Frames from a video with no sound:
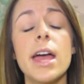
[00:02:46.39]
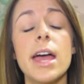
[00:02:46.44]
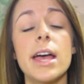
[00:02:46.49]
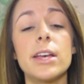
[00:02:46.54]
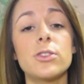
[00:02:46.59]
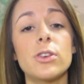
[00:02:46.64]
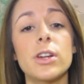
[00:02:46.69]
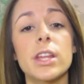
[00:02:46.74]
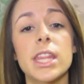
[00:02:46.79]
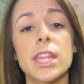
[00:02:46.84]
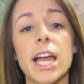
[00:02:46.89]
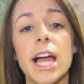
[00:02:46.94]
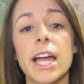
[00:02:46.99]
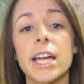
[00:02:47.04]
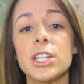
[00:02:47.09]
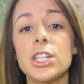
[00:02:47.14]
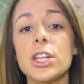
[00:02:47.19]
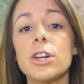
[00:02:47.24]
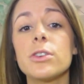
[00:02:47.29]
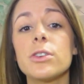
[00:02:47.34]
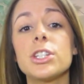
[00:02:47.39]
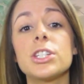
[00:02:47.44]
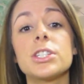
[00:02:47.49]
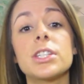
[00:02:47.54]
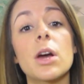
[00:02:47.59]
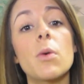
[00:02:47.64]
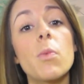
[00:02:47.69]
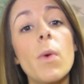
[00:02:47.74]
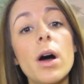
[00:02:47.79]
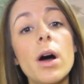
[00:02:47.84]
Is there anything I can do? And she's
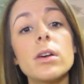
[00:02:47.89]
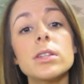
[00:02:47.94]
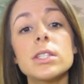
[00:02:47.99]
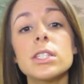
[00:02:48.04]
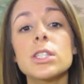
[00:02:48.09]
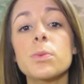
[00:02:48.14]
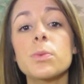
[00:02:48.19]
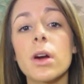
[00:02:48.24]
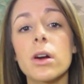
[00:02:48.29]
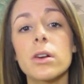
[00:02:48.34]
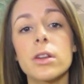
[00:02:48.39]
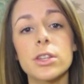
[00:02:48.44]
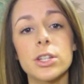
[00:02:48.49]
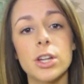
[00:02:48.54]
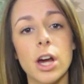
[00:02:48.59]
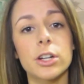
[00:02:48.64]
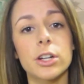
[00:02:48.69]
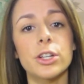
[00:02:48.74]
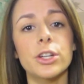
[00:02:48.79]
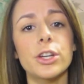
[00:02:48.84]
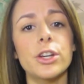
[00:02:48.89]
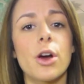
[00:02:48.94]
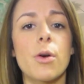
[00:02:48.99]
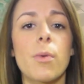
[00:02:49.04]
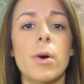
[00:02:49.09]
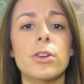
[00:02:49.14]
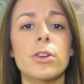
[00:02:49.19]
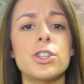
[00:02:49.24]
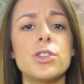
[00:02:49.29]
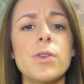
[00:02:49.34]
like, well, since we're going to the doctor, you know,
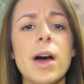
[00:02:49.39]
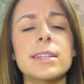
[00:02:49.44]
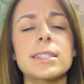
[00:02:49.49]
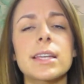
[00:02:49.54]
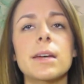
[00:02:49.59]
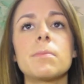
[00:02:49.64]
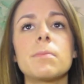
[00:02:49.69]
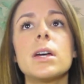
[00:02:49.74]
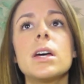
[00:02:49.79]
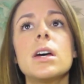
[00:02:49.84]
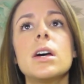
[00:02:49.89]
why don't you ask him?